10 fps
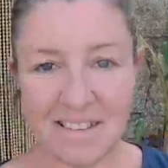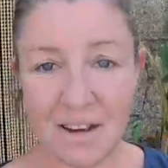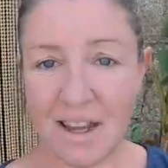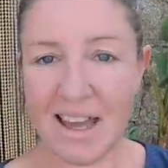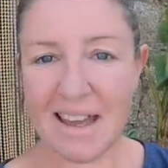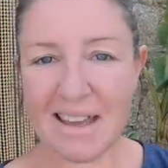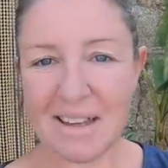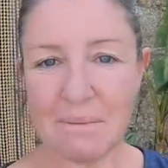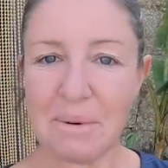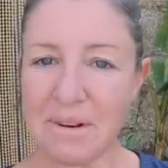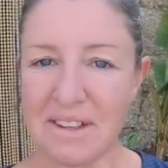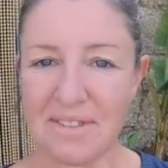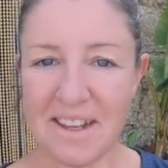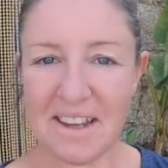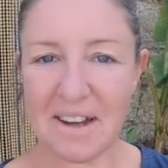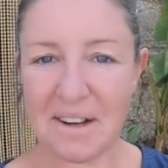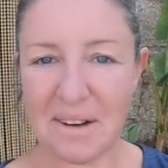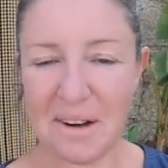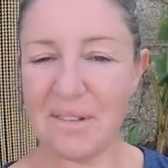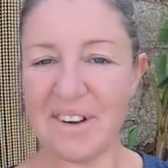Okay, bonus video
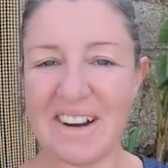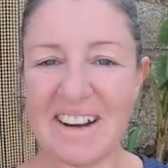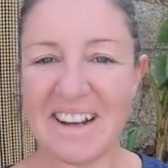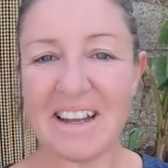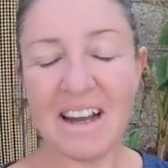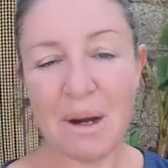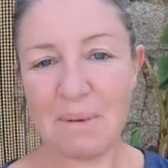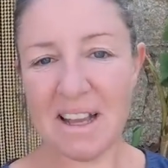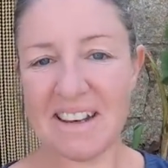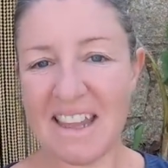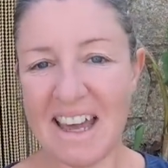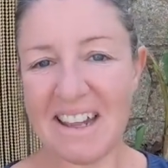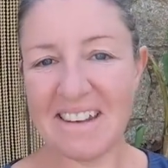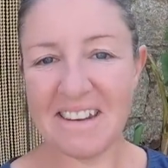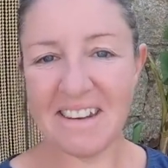over. I hope you liked that.